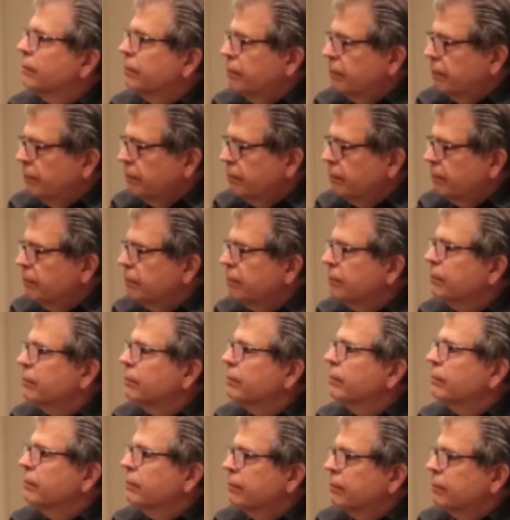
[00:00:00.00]

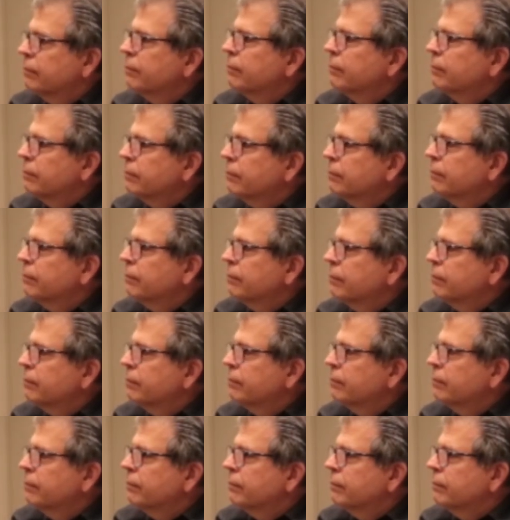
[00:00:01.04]

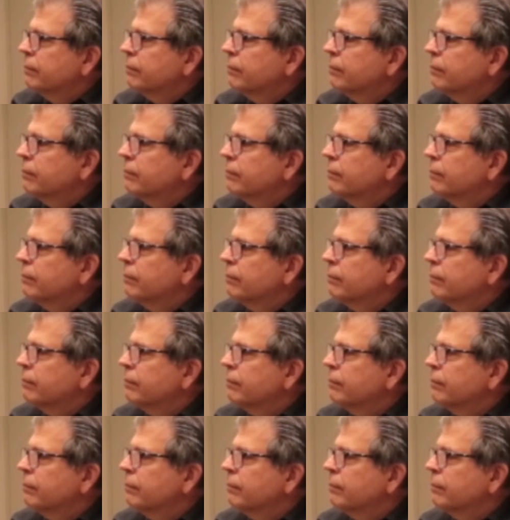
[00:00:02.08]

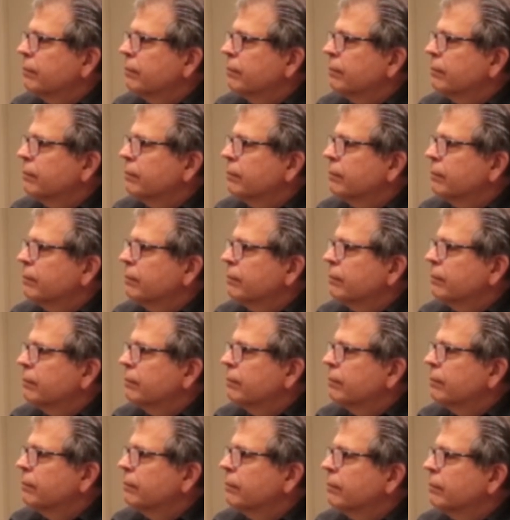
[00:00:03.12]

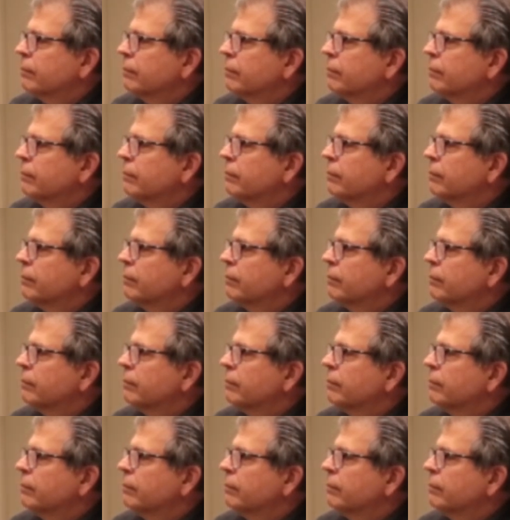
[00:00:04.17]
[no speech]